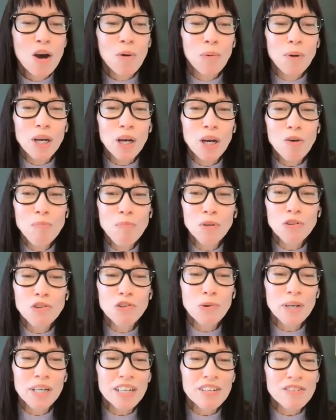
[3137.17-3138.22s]
We hope you'll
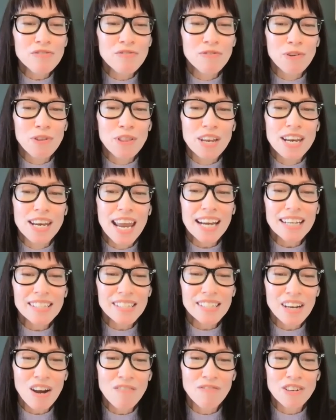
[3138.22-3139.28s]
join us for the next
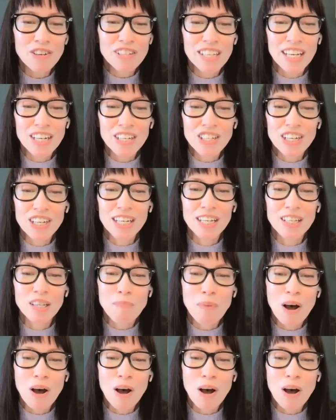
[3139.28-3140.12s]
conversation in the